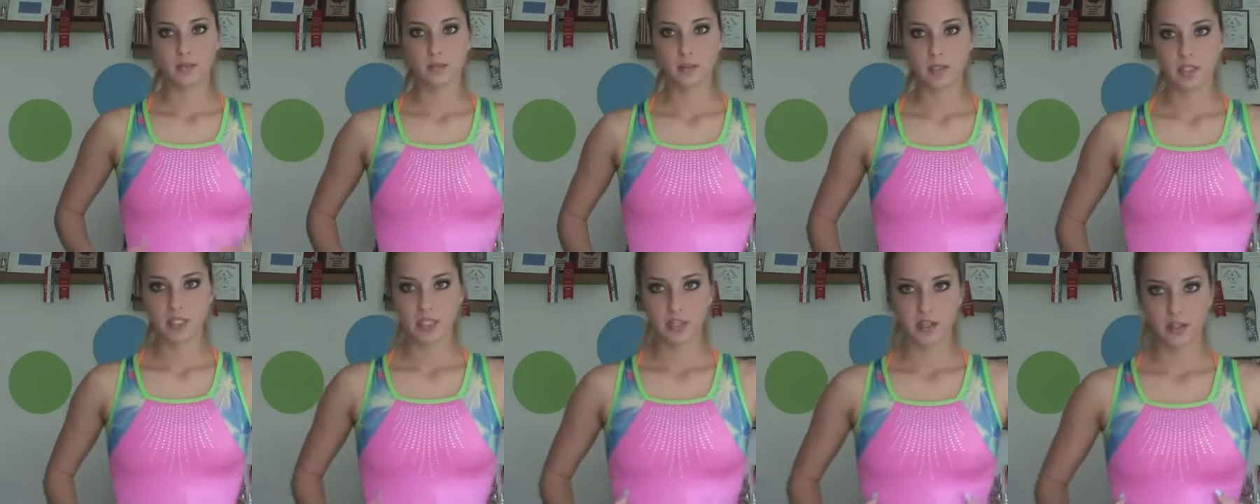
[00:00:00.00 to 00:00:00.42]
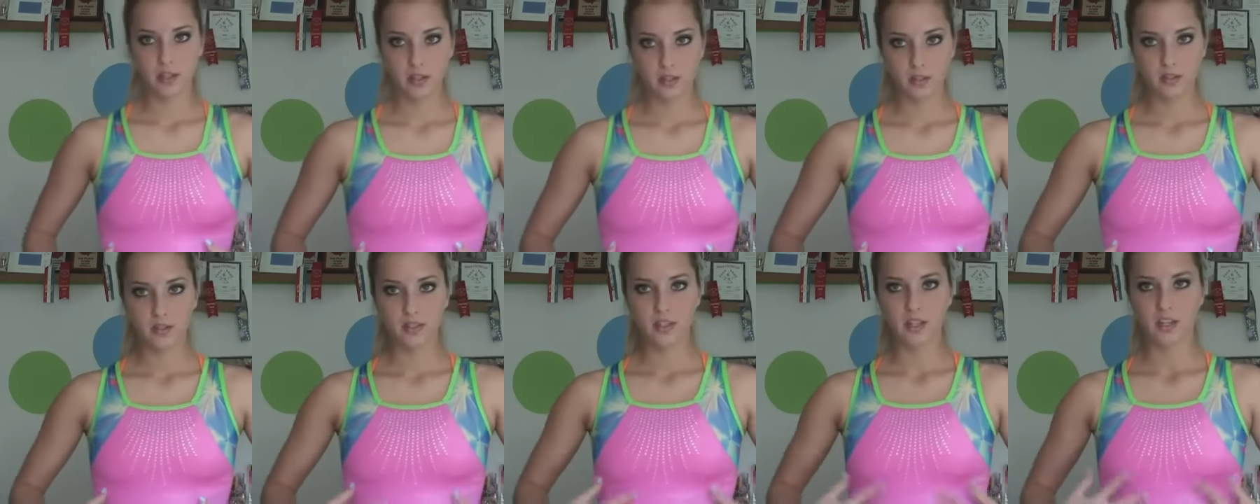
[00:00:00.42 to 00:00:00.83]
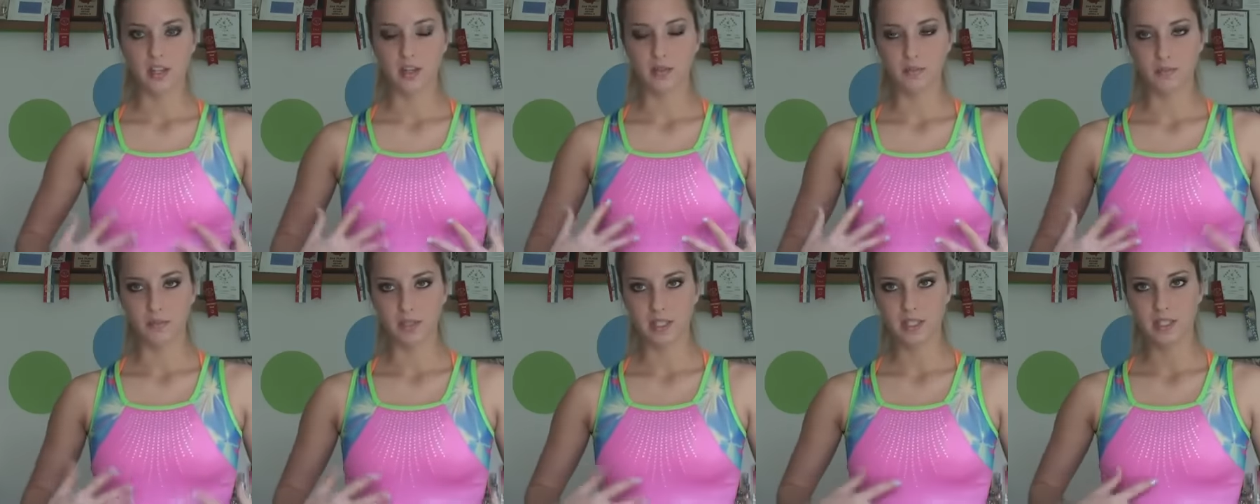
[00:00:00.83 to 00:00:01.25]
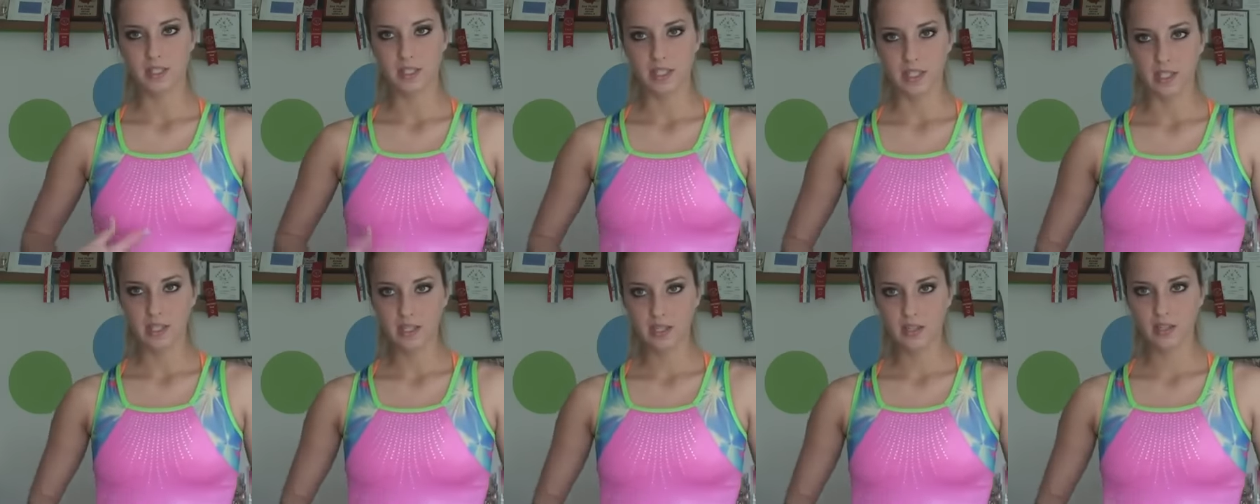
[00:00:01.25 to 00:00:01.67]
this material is called
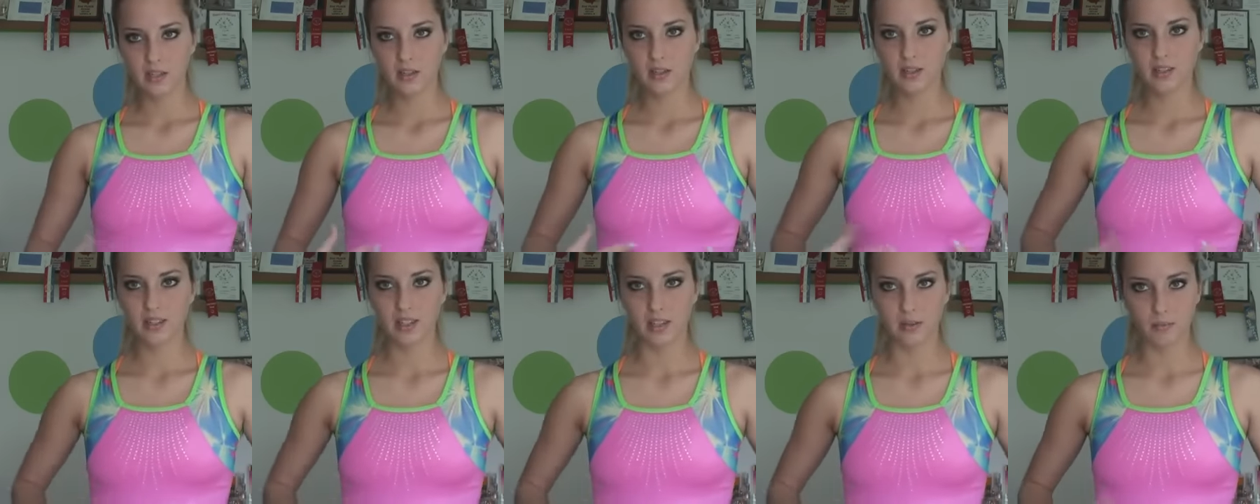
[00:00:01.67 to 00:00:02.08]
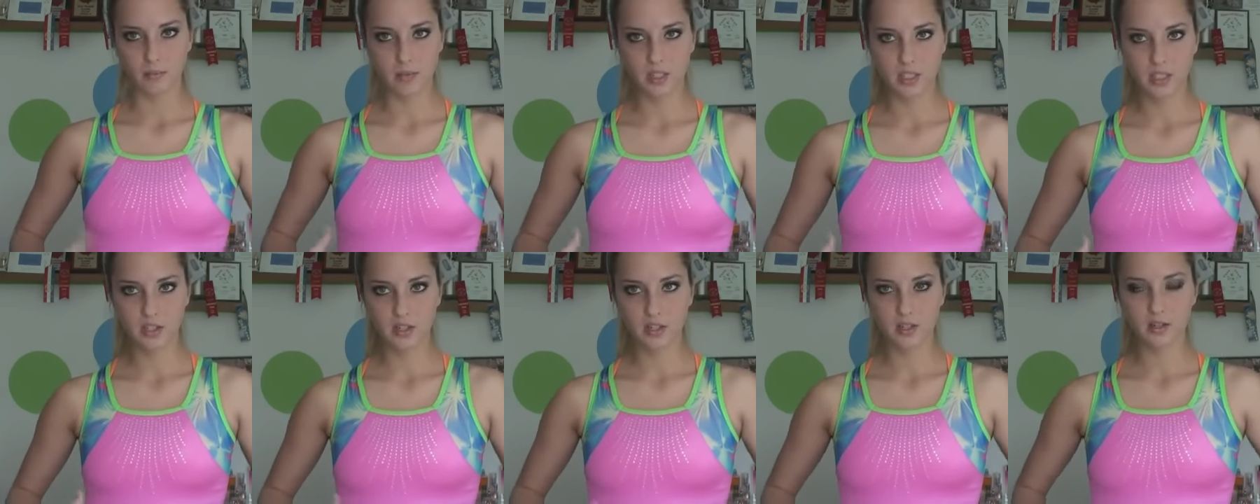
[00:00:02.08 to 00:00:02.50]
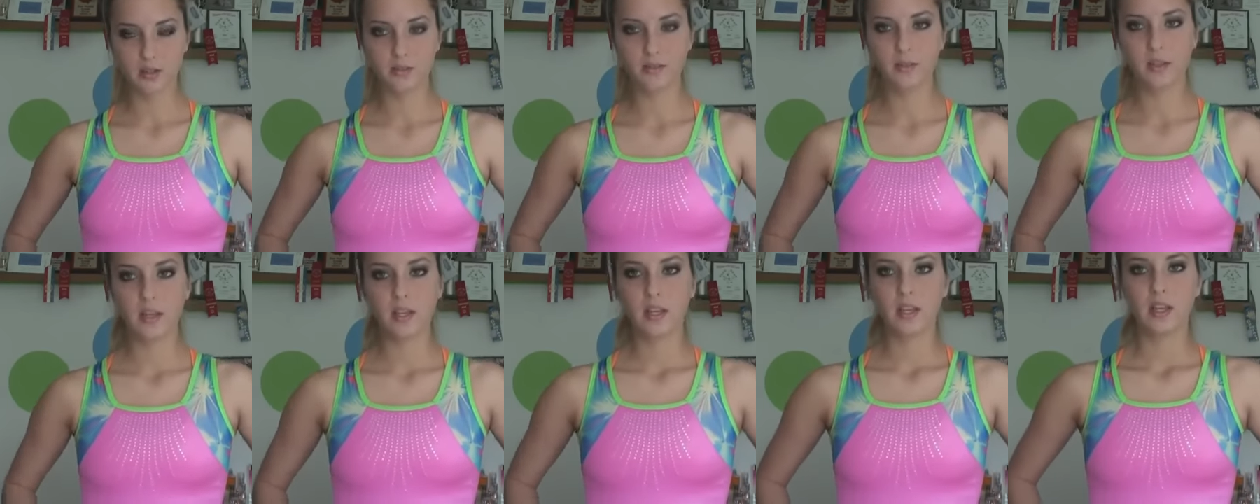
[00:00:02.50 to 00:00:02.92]
Mystique, like material.